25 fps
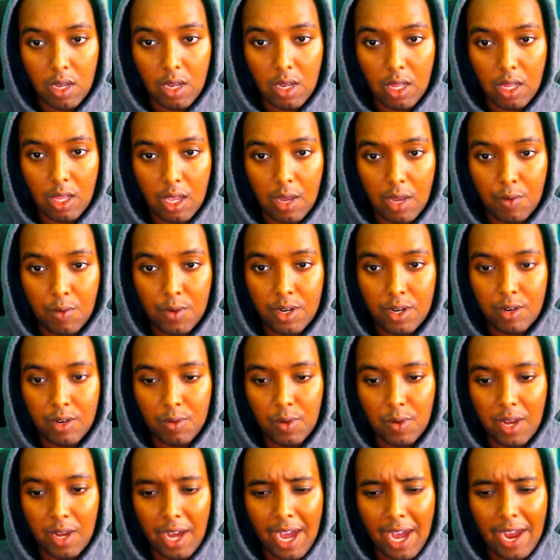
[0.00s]
I wonder
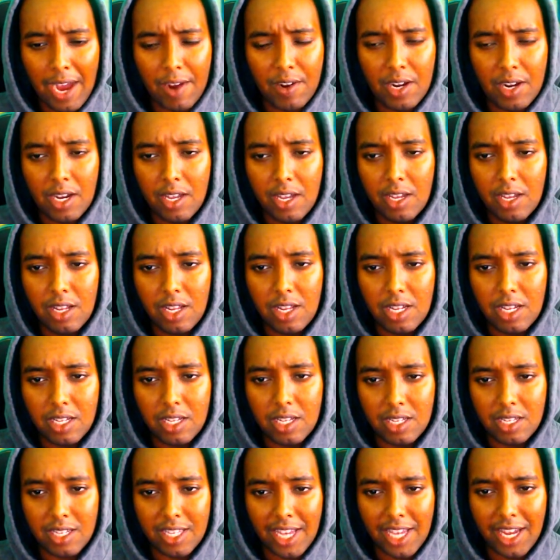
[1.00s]
what Iron Hill is.
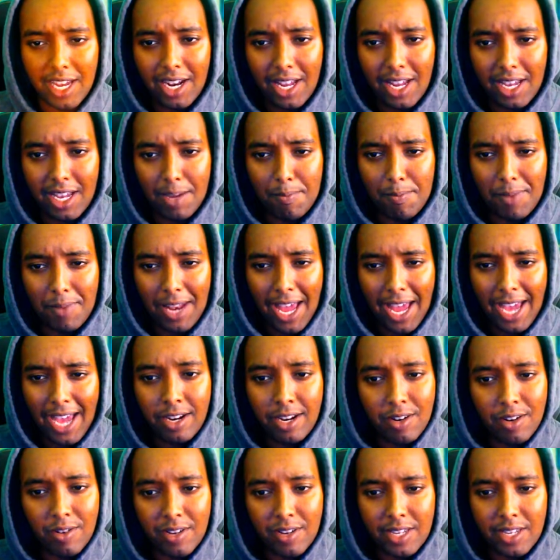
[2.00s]
Is that like a
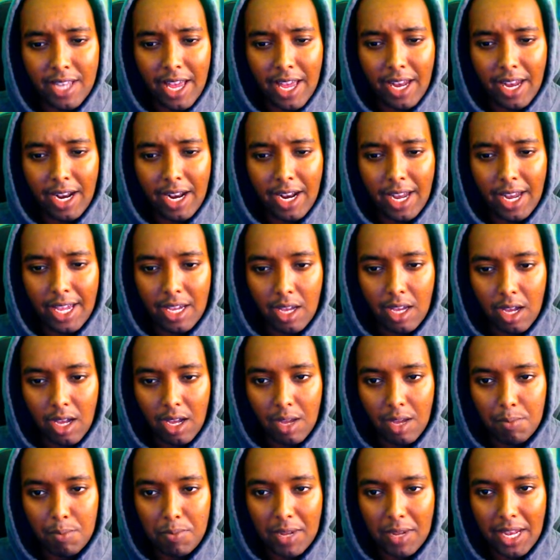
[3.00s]
planet or is that like
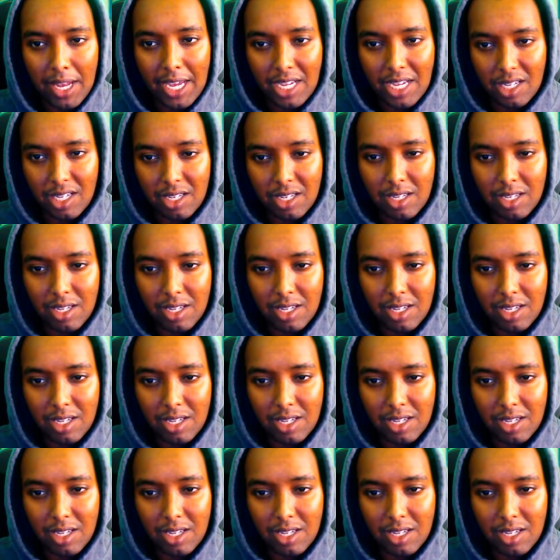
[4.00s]
a place?